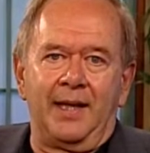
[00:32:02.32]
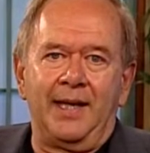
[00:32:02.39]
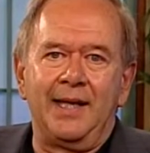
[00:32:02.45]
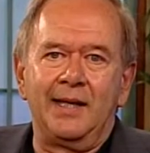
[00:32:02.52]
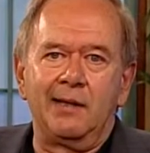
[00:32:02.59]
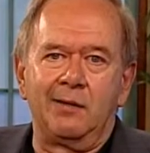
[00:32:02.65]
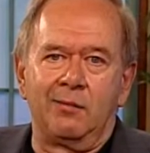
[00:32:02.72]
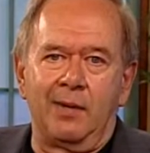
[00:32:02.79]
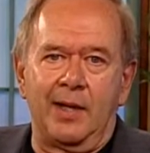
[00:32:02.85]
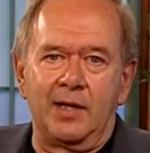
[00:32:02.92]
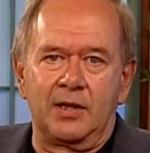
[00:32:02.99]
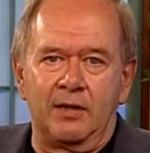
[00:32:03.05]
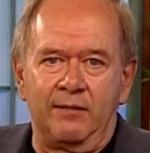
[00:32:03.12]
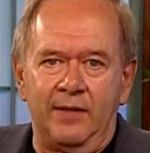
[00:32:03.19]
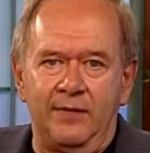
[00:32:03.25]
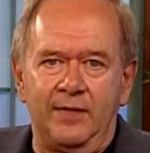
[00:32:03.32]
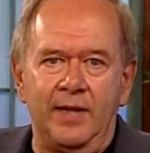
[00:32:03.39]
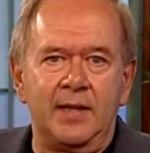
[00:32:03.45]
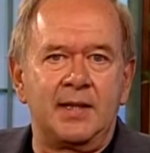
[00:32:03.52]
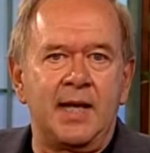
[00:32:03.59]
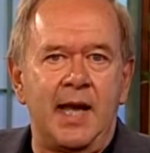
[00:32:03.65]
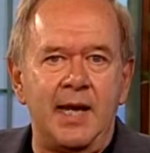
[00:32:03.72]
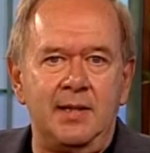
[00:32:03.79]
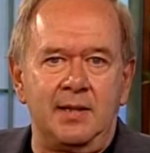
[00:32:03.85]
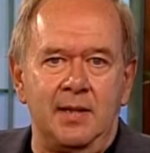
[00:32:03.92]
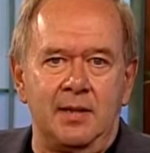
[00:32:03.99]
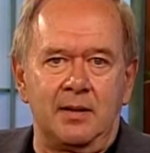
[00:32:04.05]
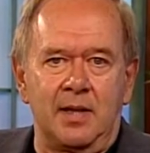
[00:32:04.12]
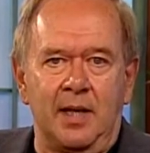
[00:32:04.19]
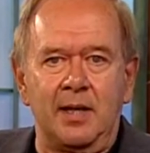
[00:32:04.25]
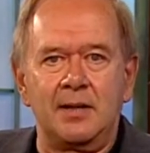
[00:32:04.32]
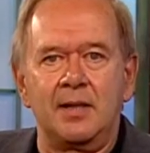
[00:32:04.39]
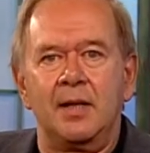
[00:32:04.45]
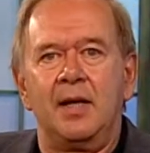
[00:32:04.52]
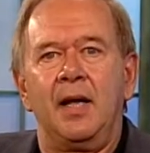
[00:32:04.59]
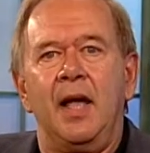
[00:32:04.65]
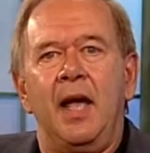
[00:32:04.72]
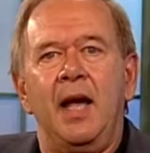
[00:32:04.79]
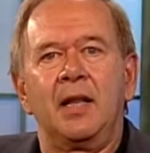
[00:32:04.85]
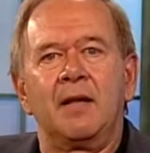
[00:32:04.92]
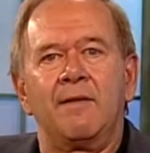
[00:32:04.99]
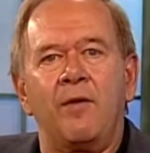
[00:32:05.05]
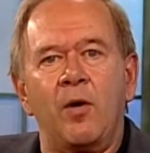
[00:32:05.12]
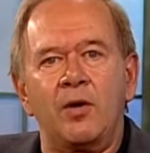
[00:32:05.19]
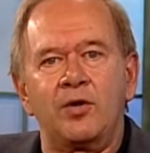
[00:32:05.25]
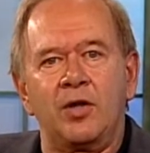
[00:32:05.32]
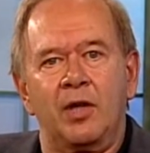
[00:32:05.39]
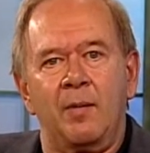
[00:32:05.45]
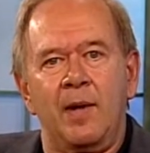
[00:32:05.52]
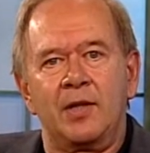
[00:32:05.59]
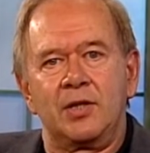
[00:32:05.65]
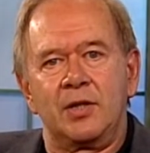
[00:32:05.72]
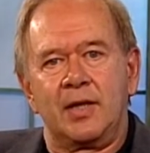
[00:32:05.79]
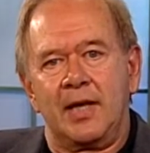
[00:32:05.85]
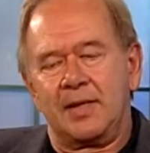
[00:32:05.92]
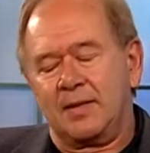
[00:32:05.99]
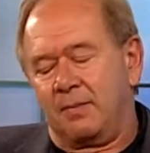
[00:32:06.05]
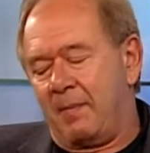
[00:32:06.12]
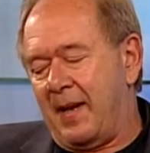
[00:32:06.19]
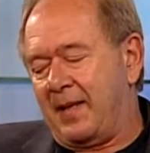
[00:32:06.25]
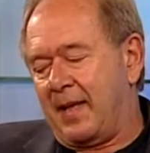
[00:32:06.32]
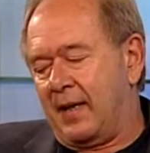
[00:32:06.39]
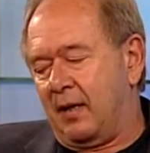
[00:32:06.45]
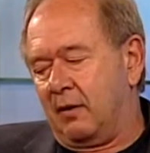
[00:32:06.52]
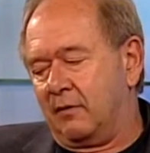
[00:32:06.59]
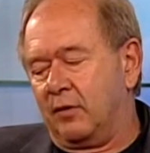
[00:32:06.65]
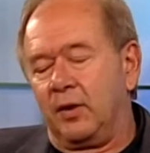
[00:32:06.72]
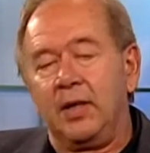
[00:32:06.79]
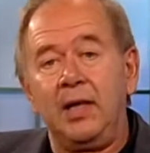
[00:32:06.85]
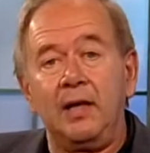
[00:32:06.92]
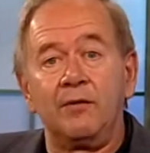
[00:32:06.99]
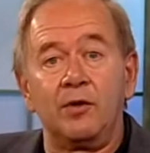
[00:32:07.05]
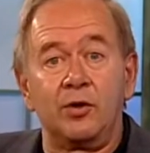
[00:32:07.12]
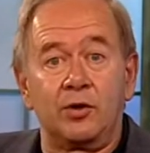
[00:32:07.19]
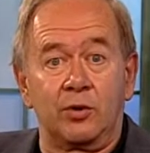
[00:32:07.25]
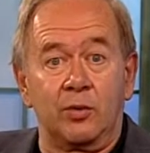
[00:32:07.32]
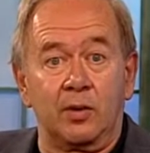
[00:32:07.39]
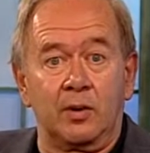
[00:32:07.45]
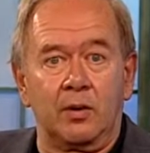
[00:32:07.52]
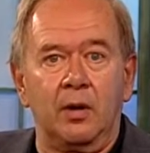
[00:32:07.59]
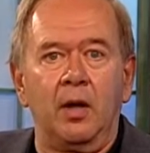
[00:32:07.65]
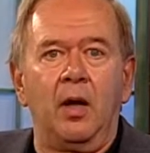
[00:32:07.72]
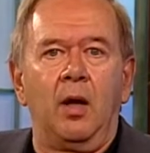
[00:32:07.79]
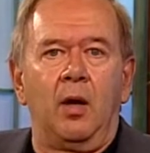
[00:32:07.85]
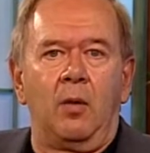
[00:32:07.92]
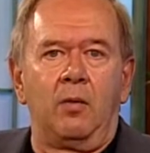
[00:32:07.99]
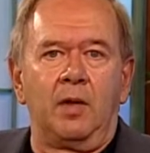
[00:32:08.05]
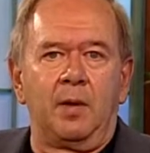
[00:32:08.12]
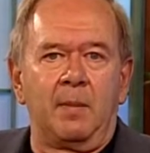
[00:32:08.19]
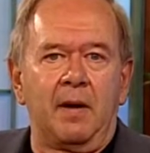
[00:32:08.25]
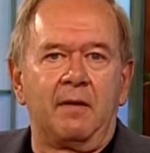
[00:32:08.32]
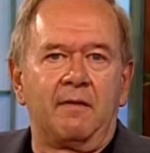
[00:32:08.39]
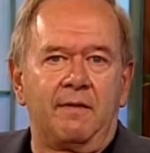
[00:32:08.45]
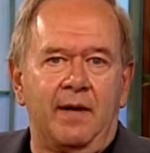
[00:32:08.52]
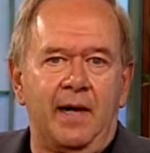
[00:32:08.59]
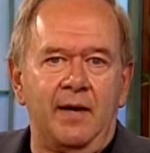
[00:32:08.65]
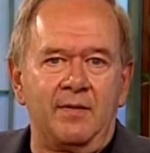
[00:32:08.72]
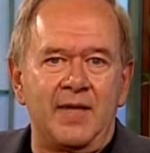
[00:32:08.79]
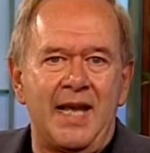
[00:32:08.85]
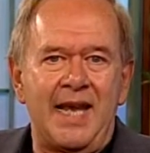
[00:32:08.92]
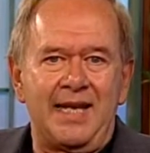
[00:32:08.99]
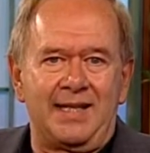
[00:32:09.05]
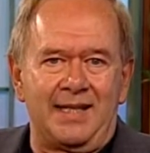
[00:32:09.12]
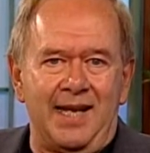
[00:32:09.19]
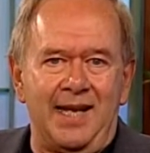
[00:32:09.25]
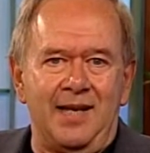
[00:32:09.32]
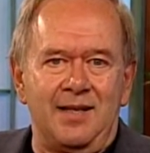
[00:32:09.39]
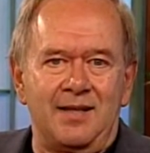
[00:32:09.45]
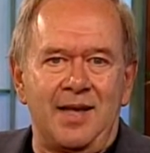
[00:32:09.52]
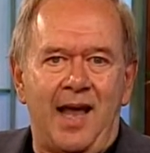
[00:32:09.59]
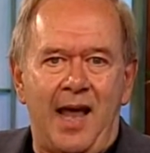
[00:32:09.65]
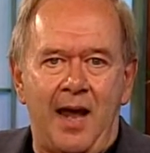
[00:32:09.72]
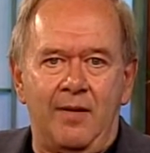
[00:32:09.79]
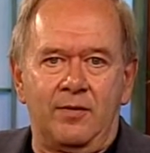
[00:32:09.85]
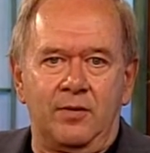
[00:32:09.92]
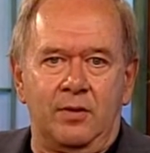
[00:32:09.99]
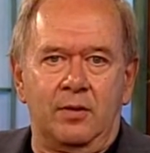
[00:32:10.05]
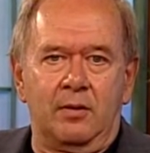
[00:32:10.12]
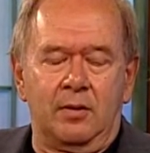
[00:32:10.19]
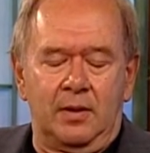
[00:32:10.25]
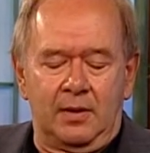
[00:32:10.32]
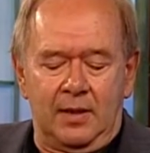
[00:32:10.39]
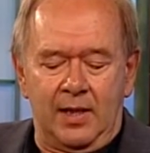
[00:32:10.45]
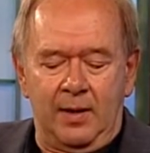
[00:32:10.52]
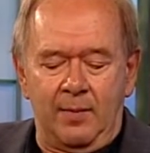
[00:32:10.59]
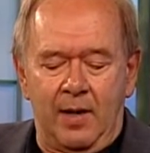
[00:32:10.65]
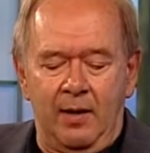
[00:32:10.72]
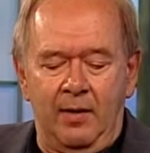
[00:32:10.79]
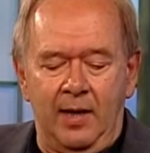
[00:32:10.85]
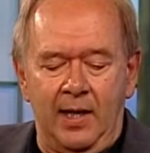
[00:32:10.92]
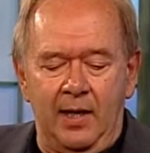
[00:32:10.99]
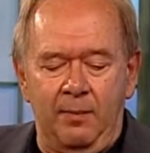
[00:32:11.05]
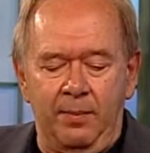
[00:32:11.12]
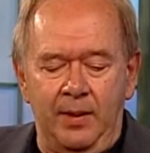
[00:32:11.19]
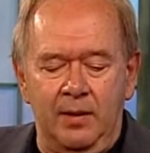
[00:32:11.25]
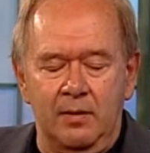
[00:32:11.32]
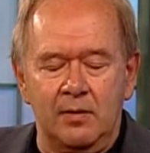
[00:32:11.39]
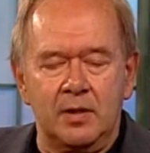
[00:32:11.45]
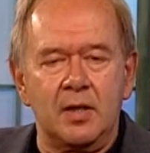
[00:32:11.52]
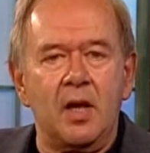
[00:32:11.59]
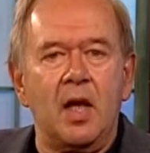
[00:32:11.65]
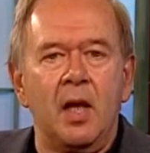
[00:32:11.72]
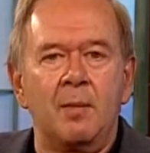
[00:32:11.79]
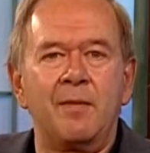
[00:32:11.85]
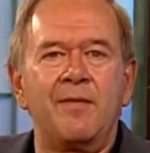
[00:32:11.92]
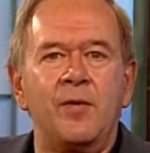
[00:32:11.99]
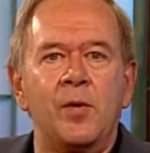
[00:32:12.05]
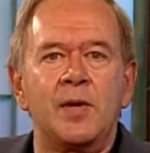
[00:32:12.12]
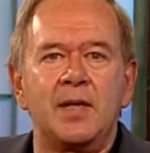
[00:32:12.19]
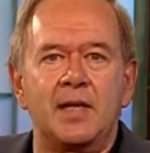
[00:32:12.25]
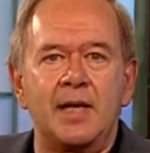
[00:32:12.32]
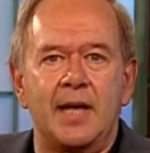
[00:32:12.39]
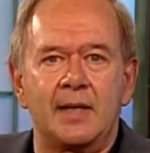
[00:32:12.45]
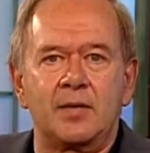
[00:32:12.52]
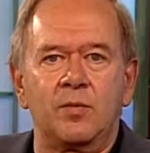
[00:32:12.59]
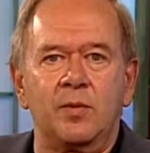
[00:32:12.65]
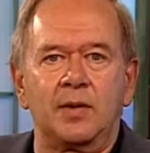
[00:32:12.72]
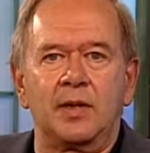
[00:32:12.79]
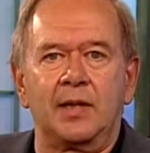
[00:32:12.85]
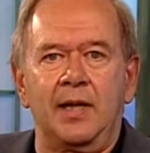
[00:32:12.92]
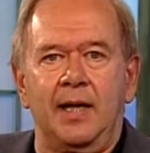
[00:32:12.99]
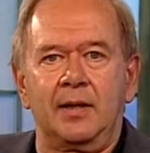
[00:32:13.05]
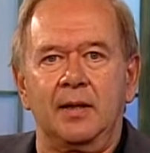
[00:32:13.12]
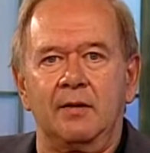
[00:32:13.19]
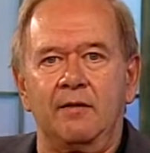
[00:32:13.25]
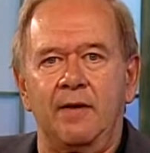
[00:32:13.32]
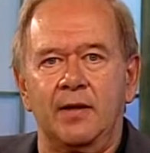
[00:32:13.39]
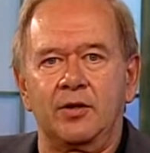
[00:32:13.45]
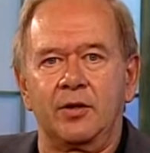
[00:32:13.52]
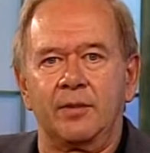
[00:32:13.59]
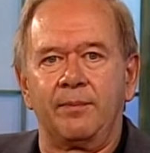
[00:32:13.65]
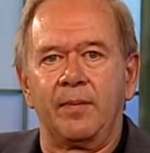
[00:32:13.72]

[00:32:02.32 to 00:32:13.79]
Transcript: in the range of 15 to 18 days. And the fourth generation tests make that interval even shorter, only about 5 to 8 days after the time RNA appears before the test will detect infection.